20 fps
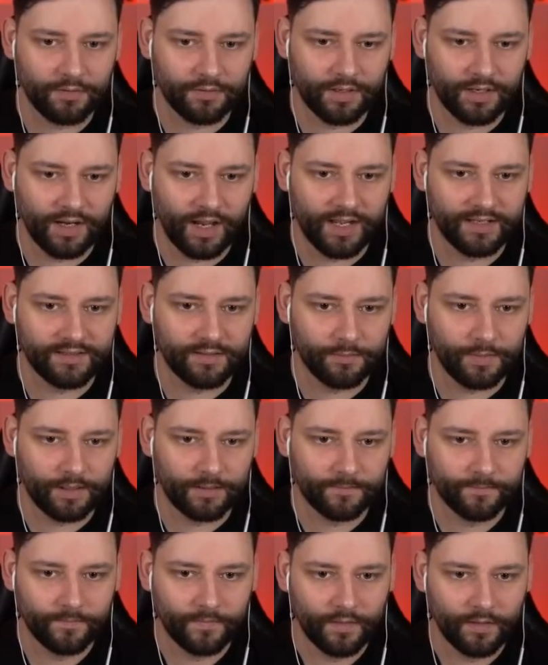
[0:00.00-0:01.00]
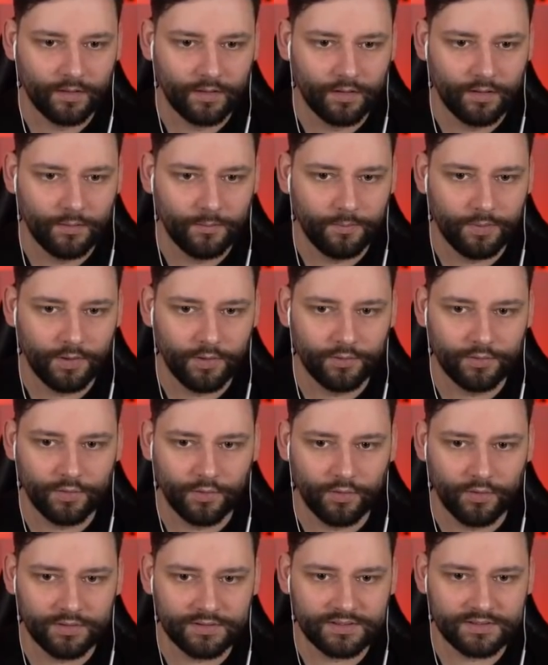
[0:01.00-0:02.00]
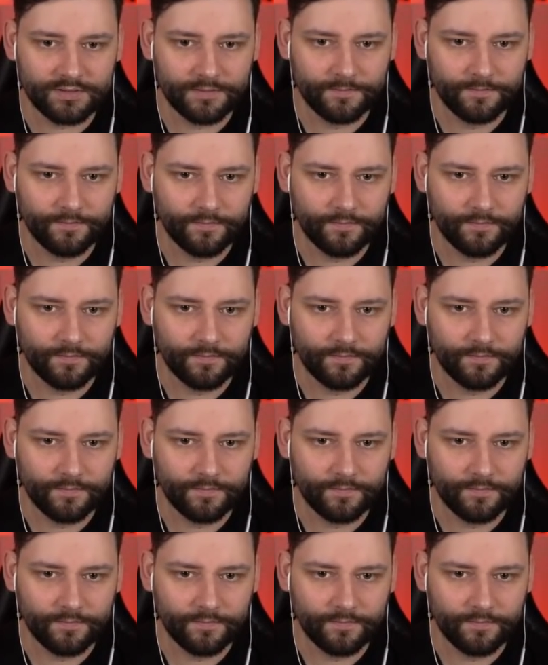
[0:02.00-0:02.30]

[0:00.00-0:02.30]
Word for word: You lied to me. Blue doors.